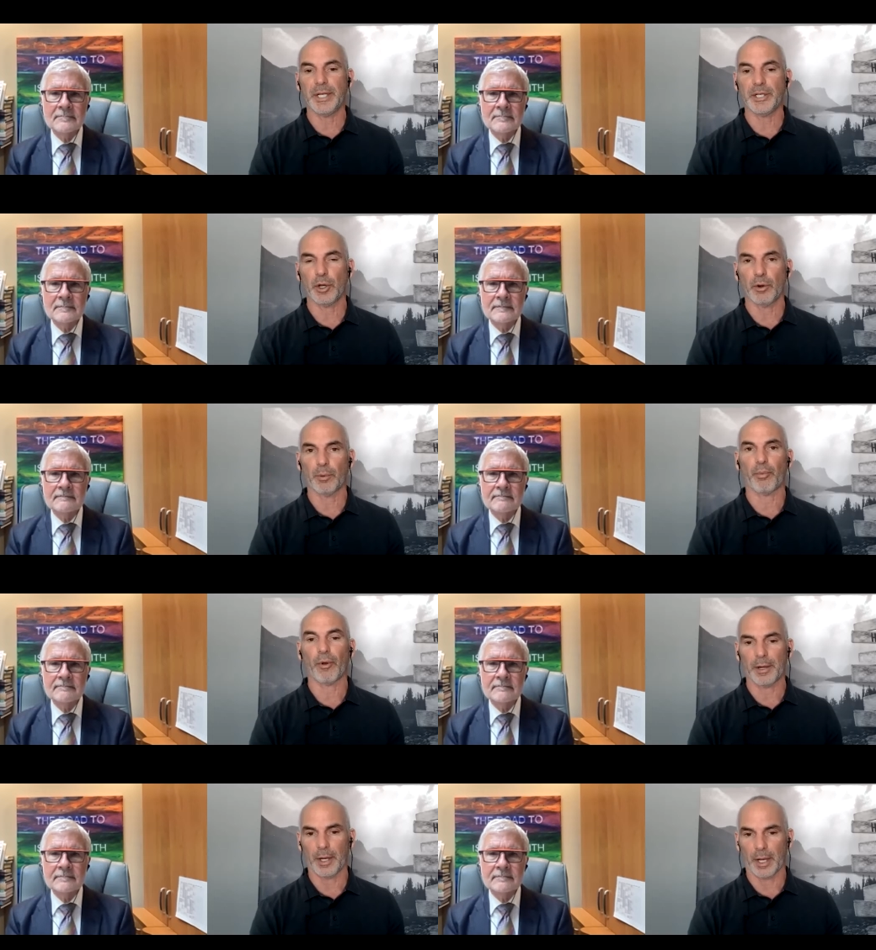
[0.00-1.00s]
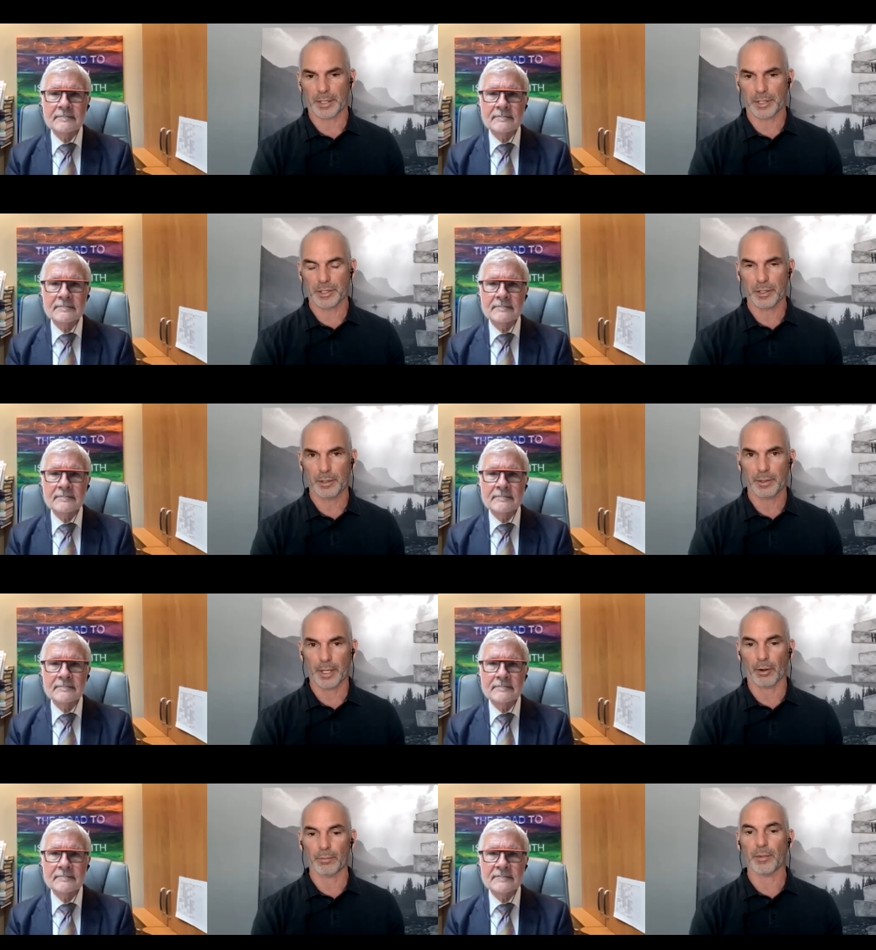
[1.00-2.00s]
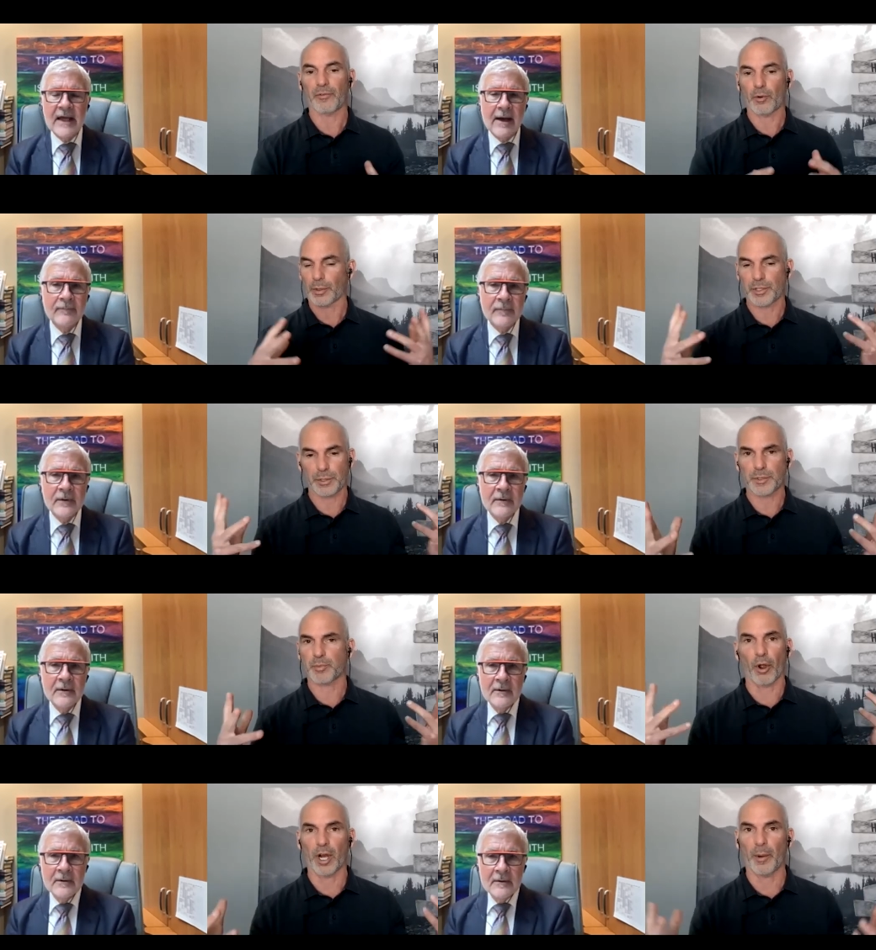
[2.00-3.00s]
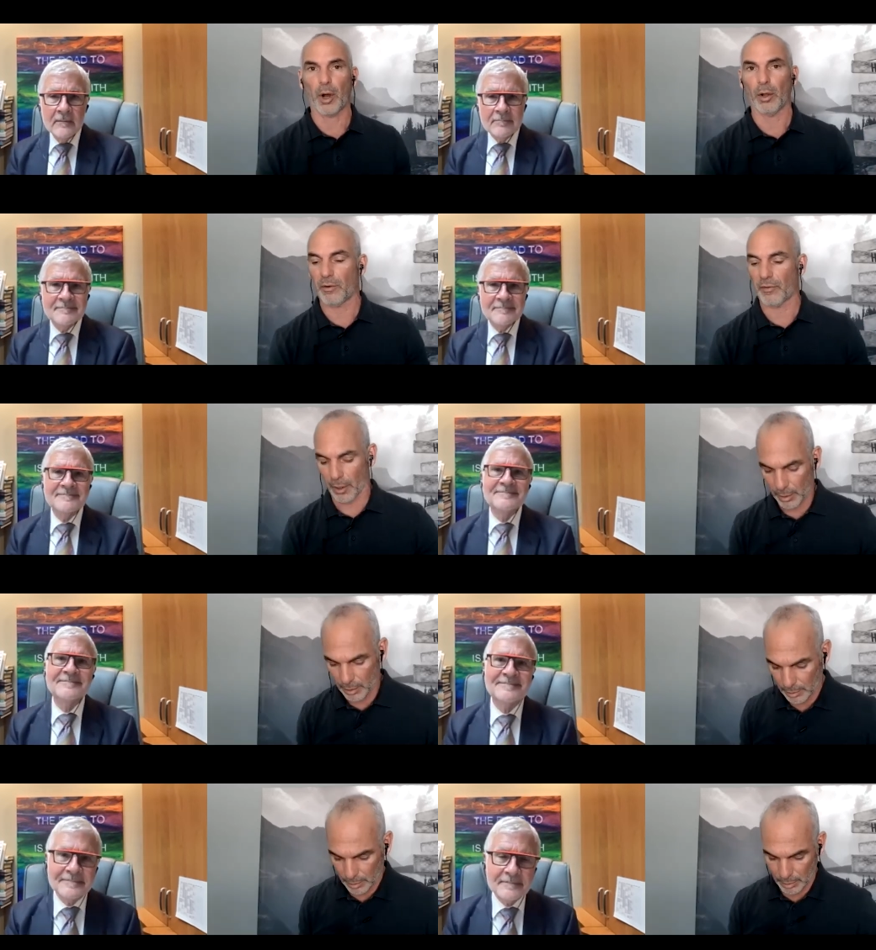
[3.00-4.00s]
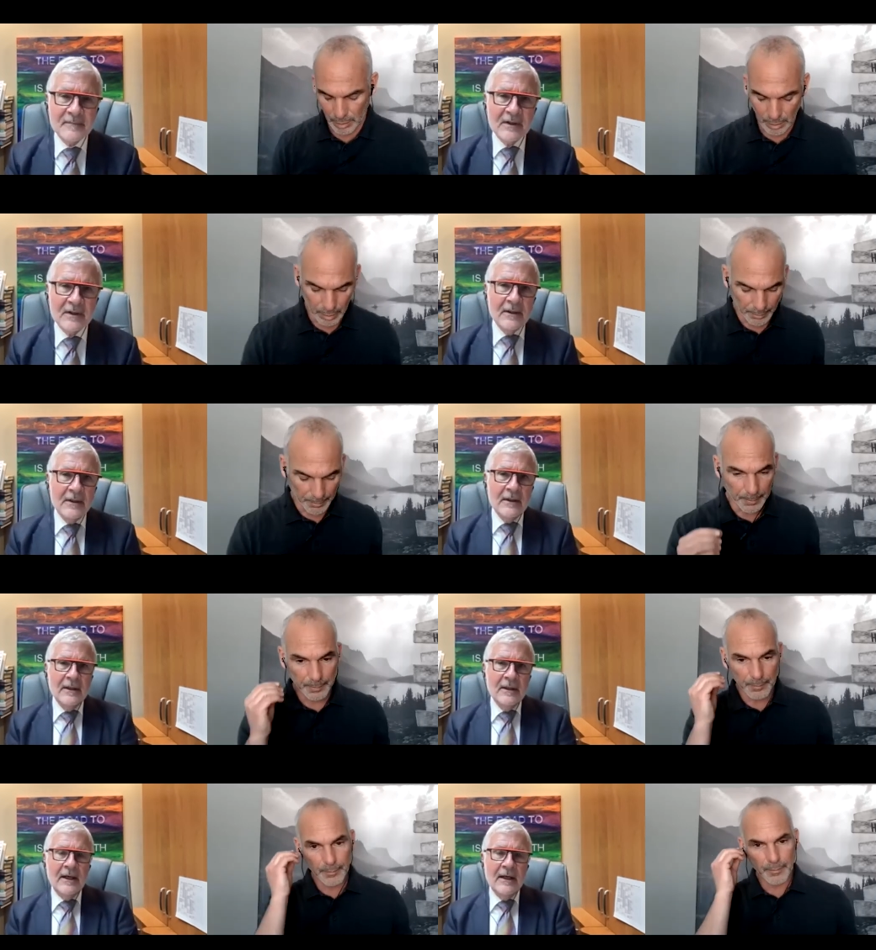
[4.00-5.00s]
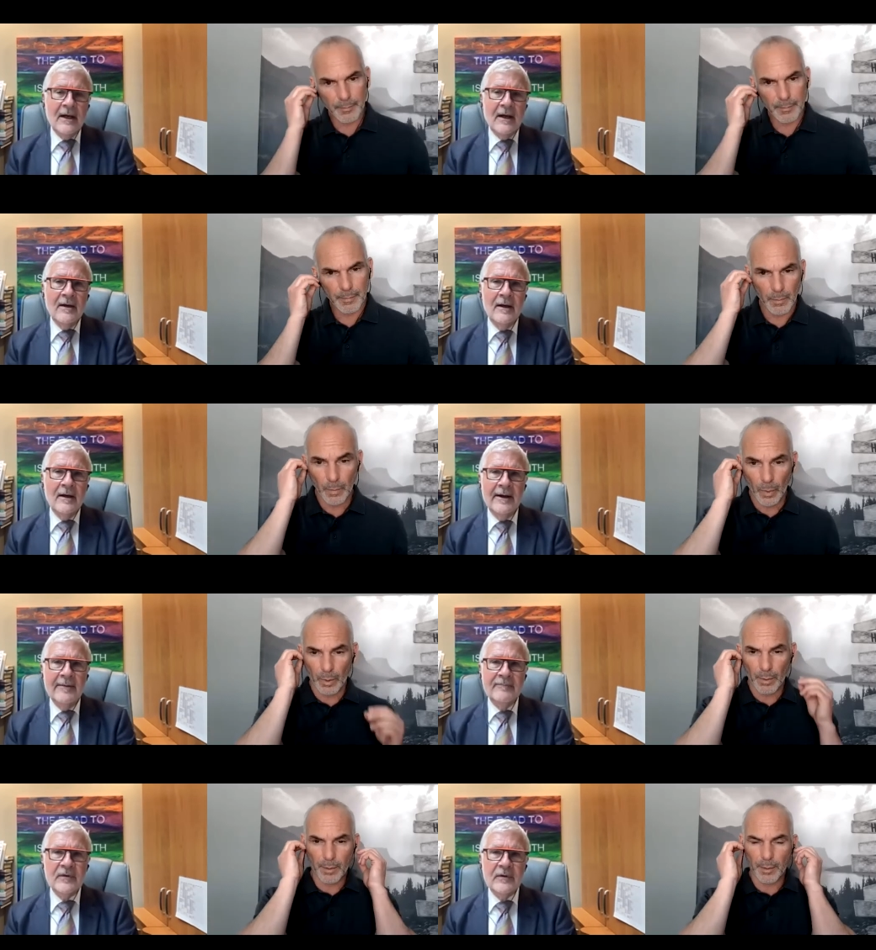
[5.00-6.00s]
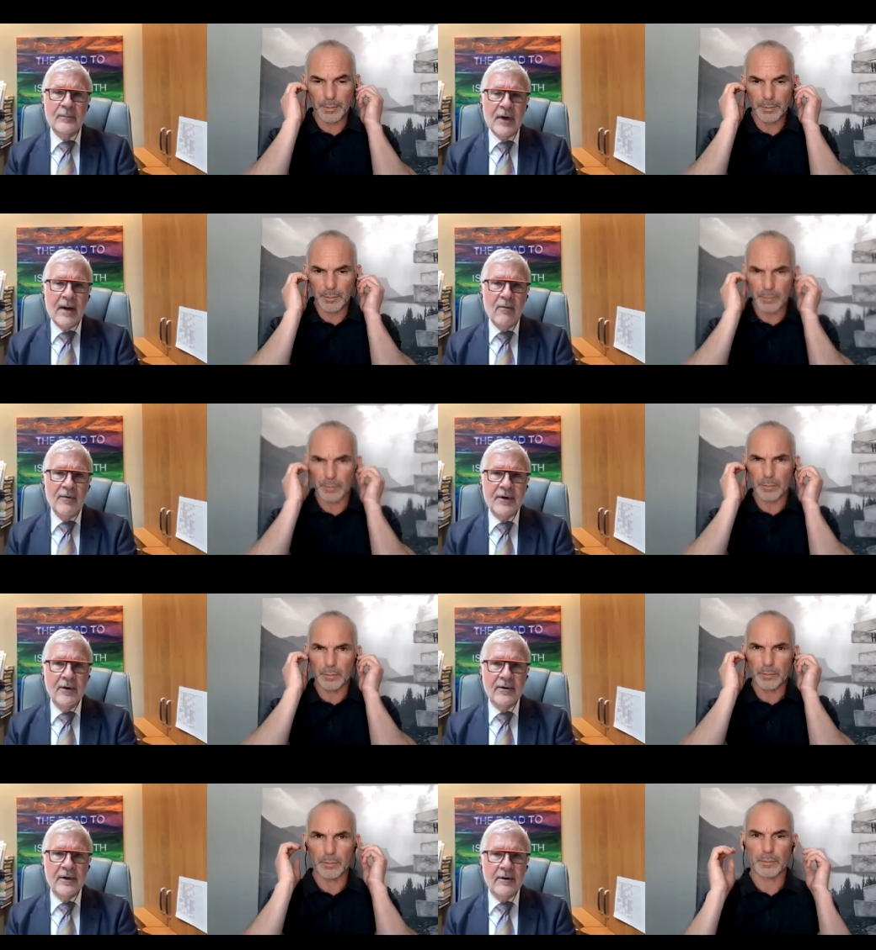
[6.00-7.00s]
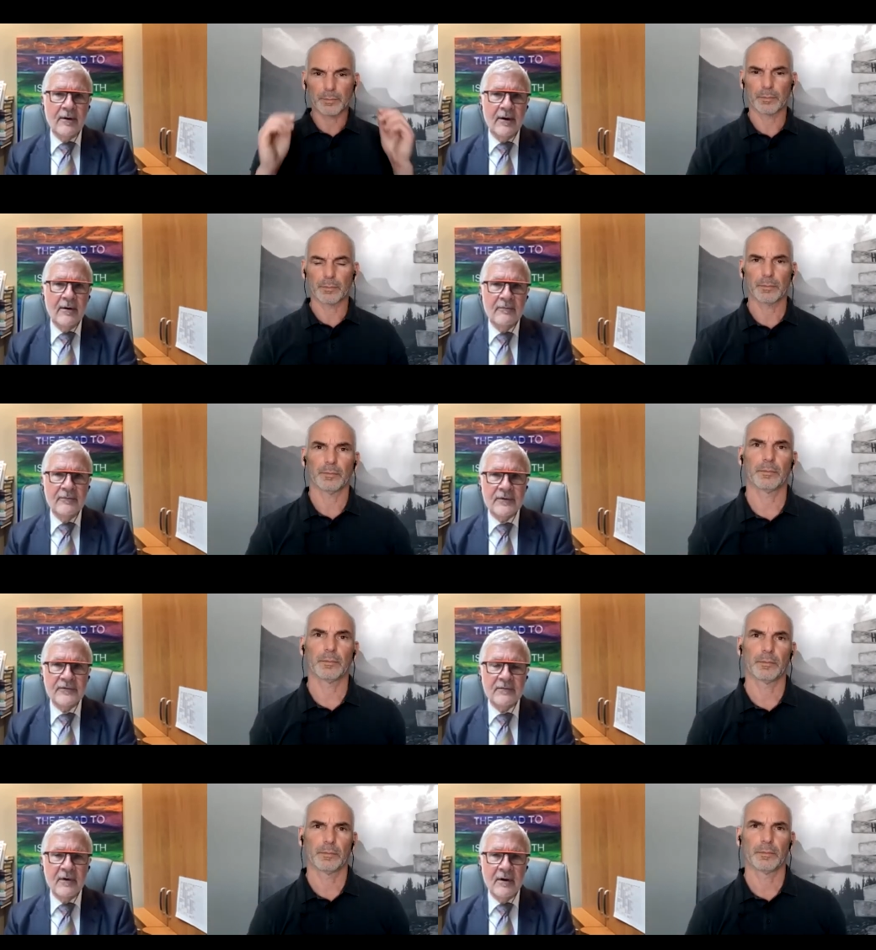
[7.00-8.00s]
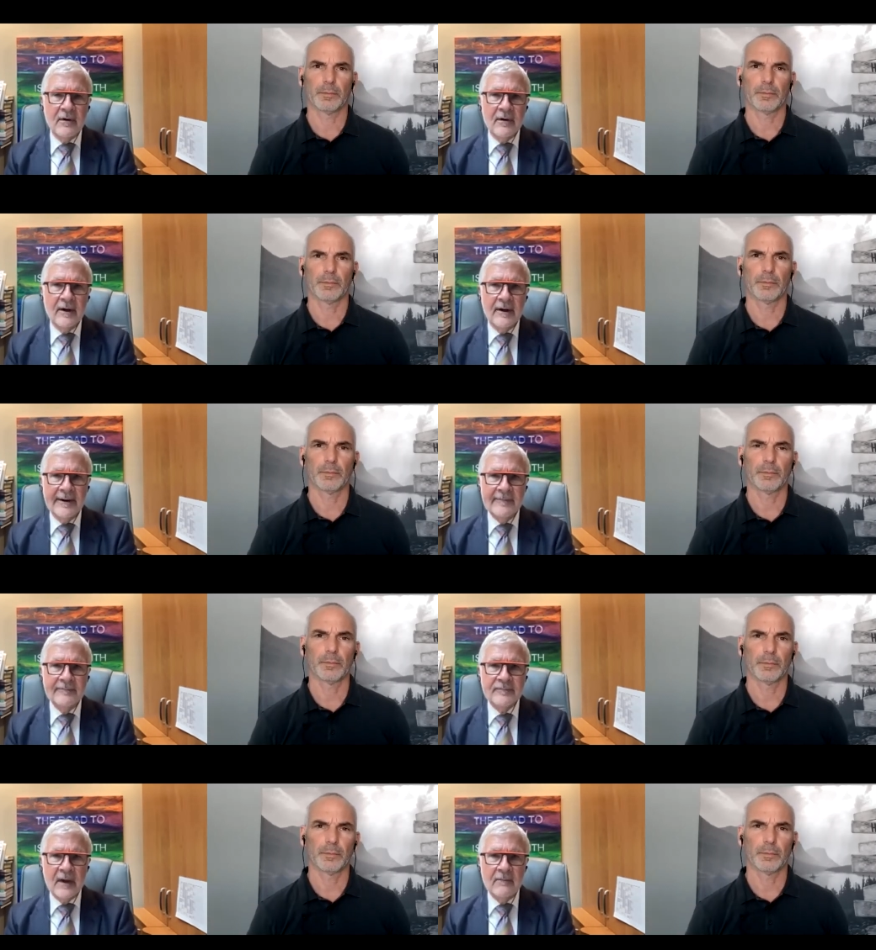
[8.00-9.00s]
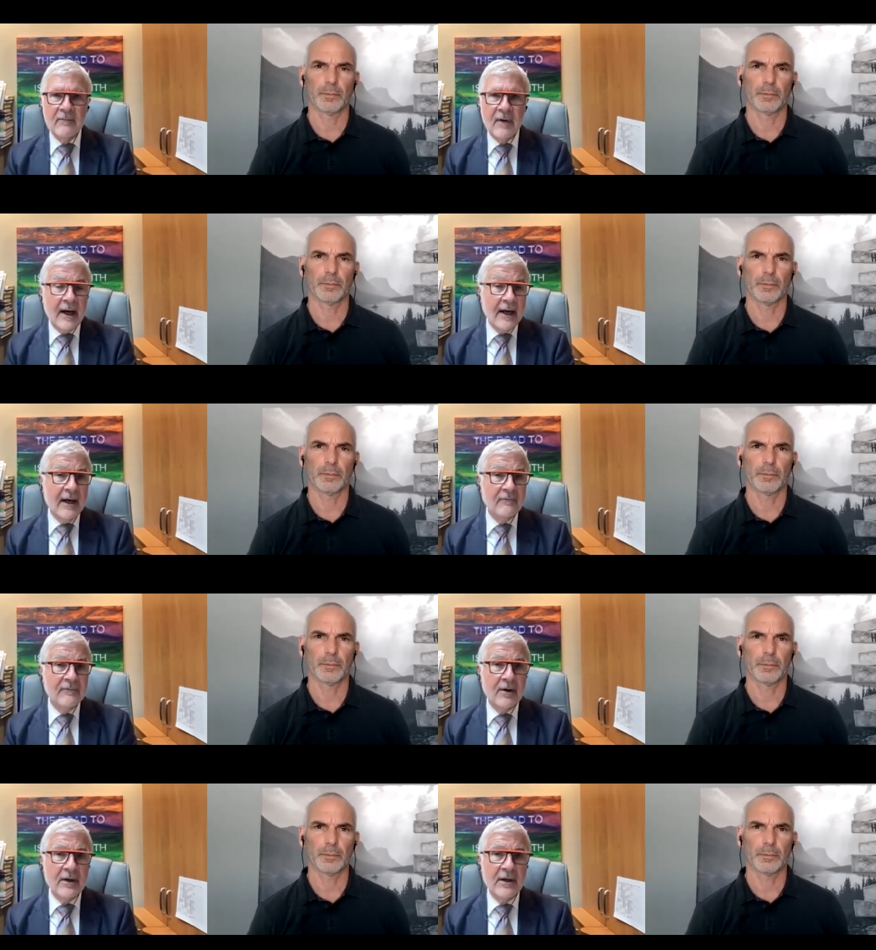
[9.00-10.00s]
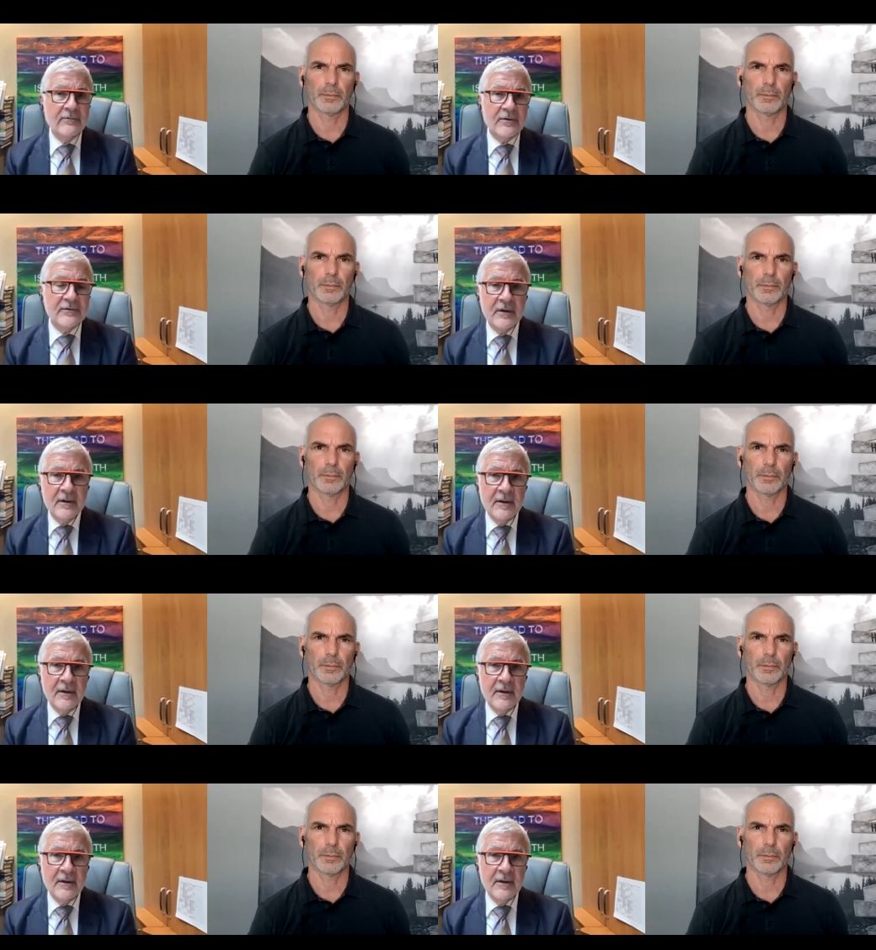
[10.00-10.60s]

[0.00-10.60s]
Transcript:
Speaker 1: ketone products that are yeah. of course sprung up all over.
Speaker 2: Yeah, um, the problem with coconut oil, first of all, um, I got very interested